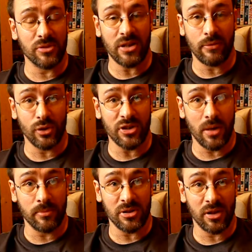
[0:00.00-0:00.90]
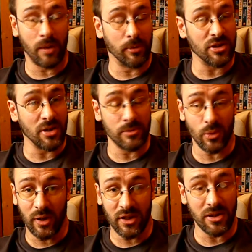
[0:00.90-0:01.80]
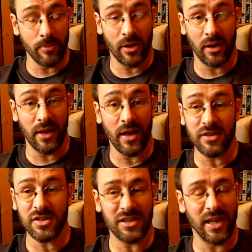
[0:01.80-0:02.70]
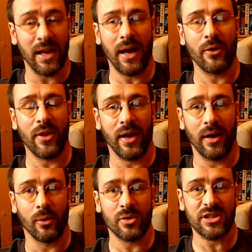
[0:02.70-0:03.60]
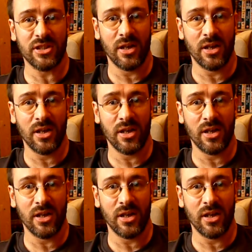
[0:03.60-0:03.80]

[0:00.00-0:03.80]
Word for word: several times, a couple of times a week, something like that, just to get out of the house.